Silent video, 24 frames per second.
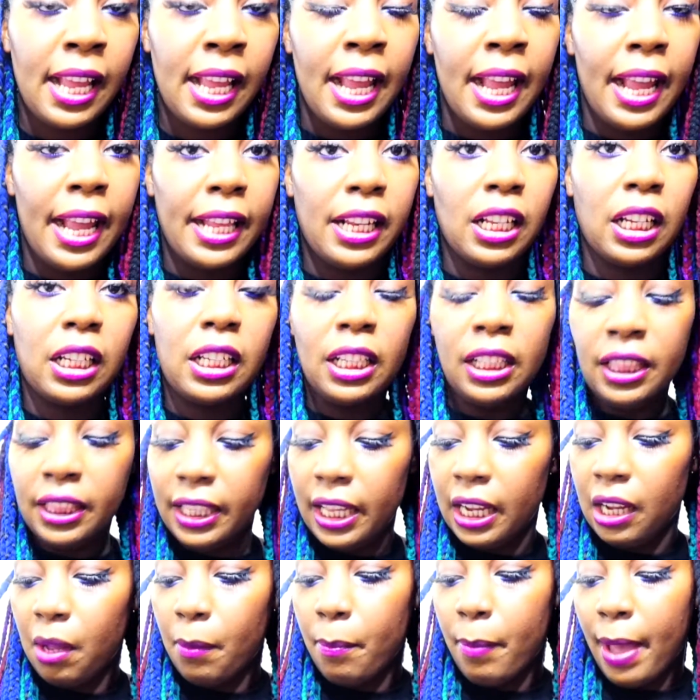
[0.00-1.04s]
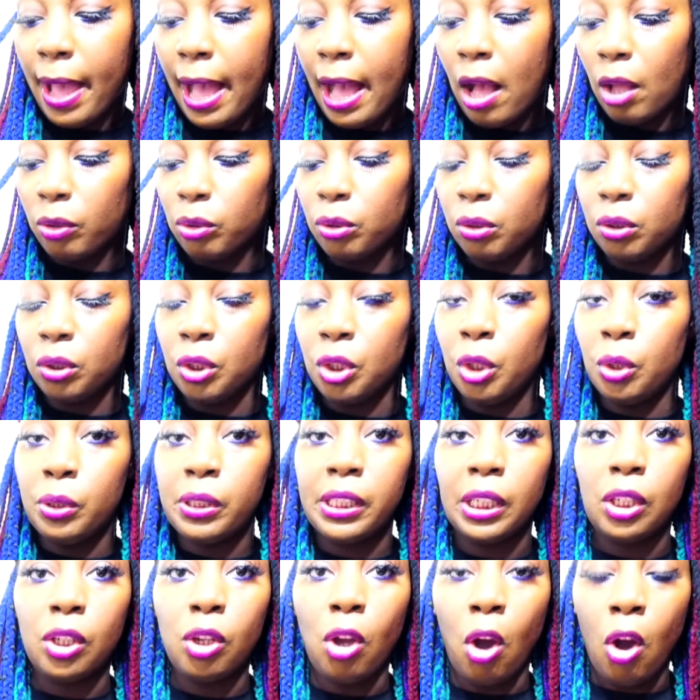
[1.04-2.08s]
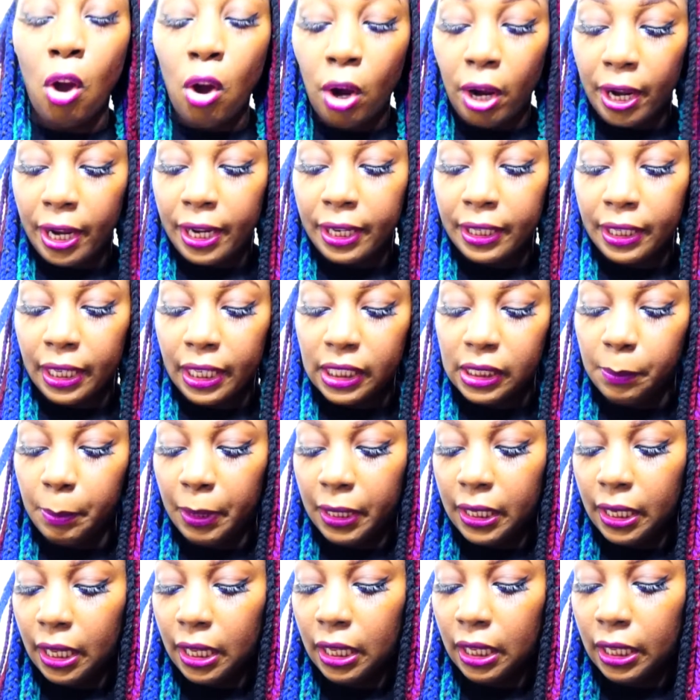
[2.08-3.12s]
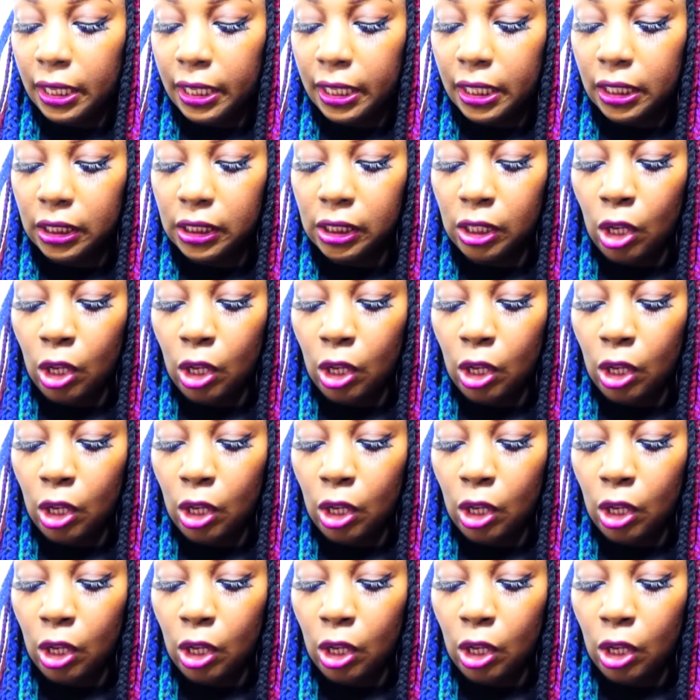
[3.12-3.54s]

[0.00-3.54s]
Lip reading: And the good thing about using yarn is because